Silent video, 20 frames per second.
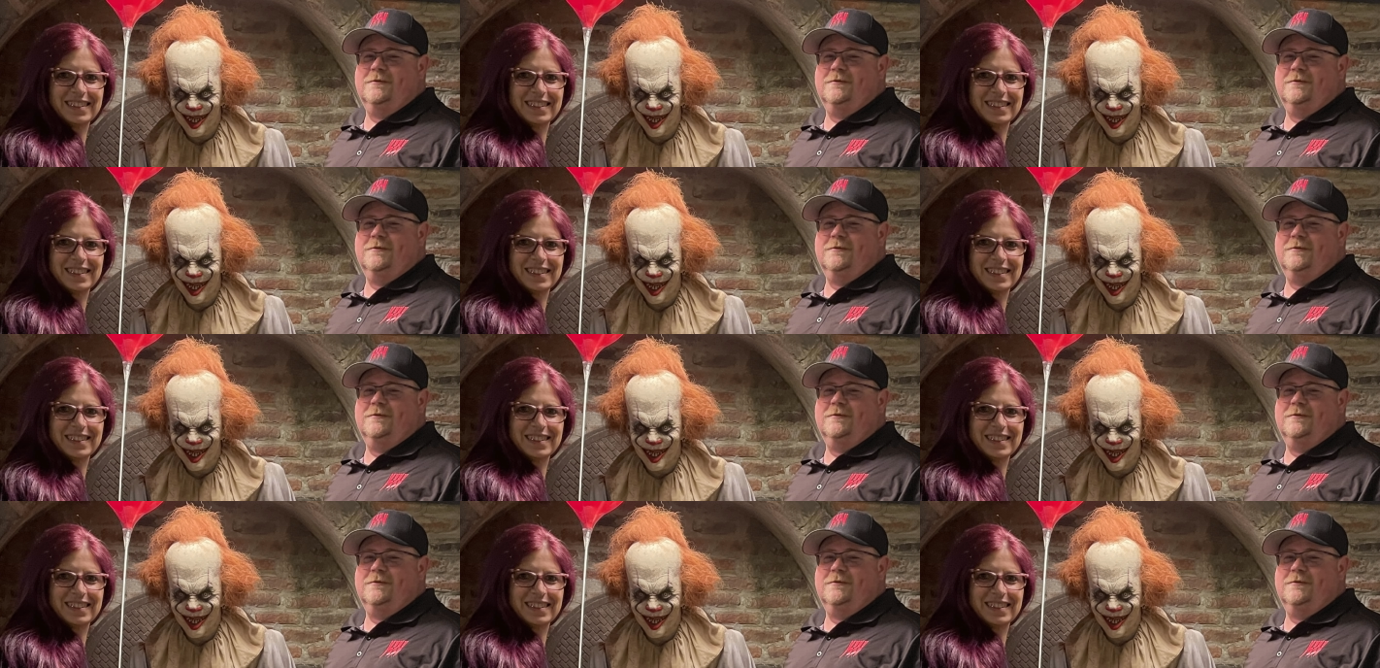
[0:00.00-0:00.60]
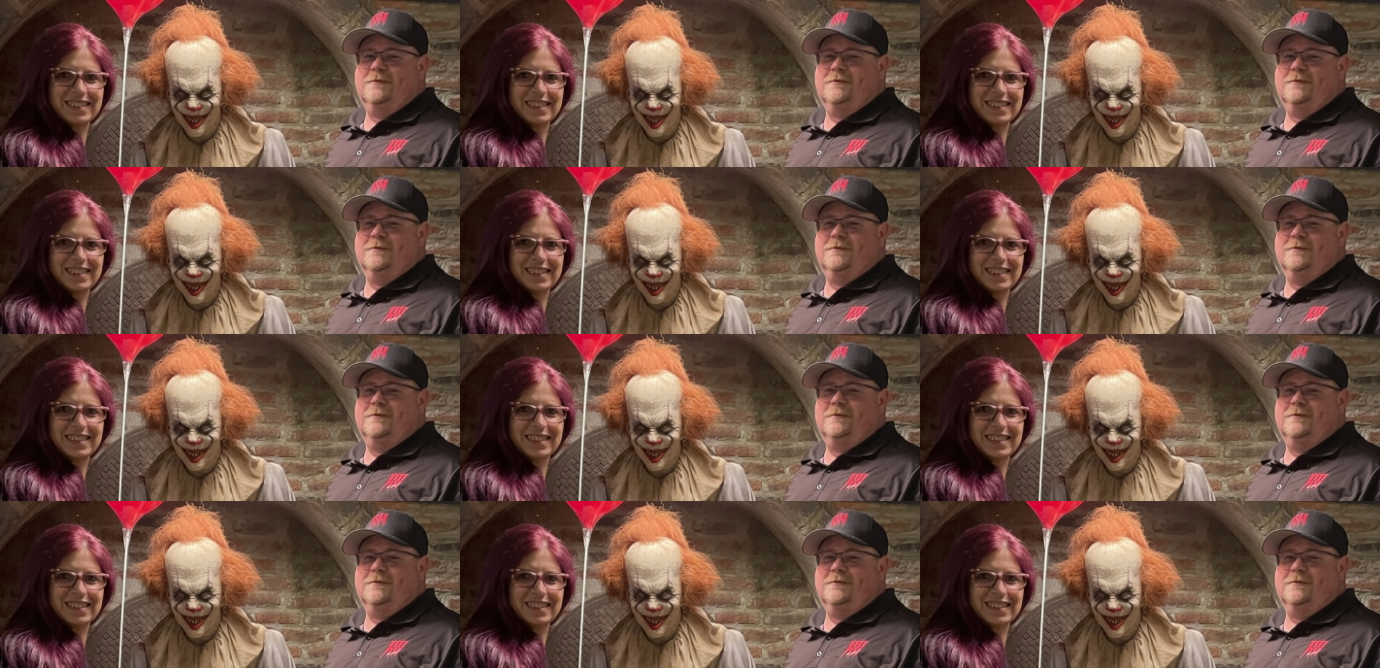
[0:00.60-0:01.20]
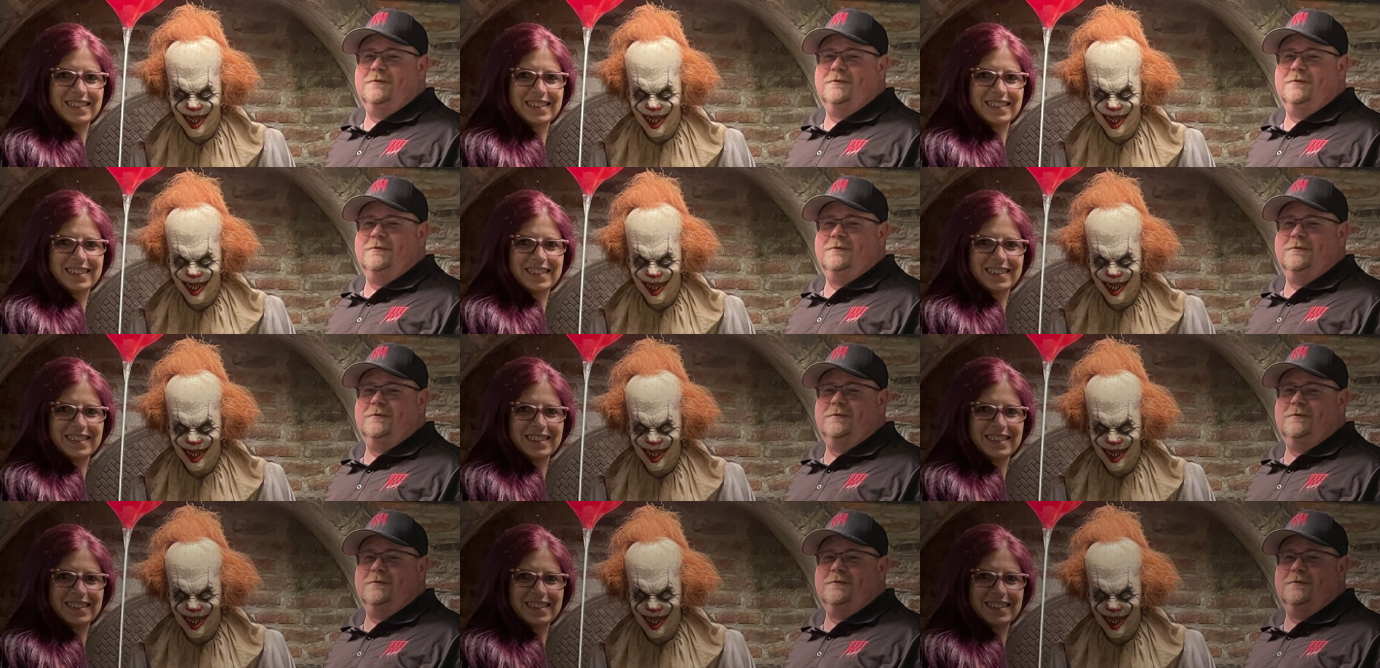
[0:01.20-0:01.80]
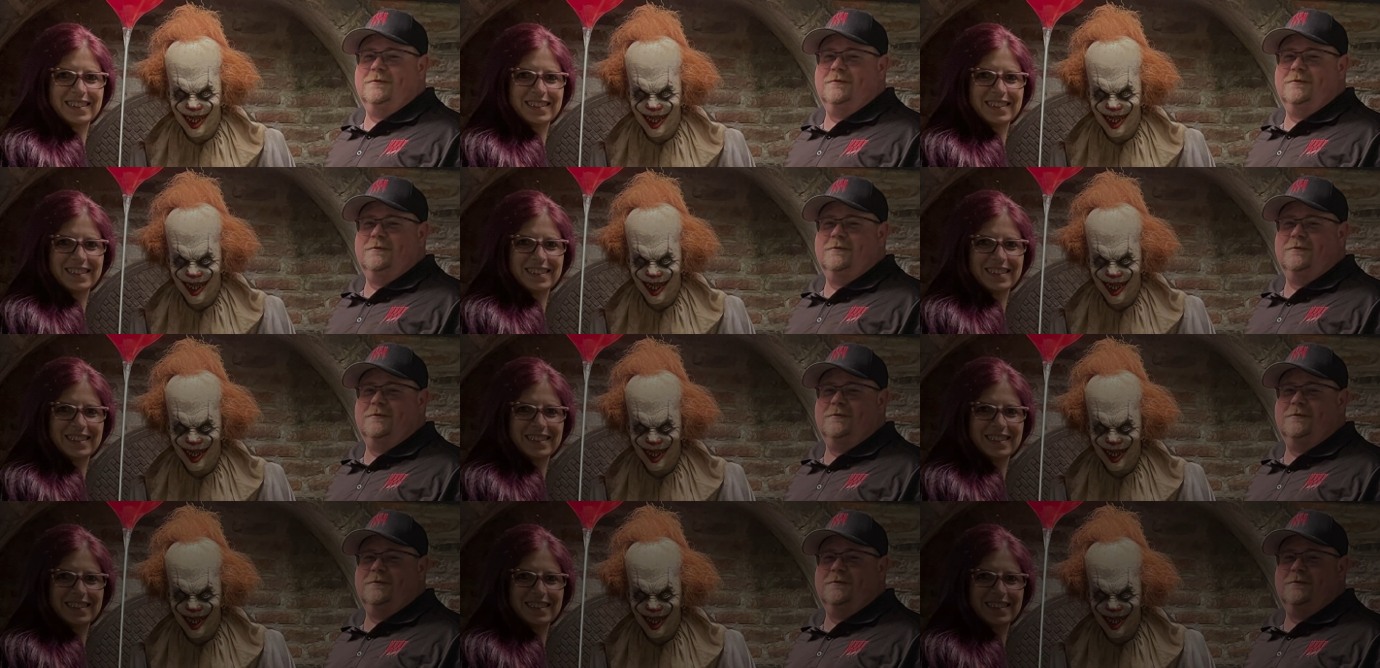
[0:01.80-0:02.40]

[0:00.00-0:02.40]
[no speech]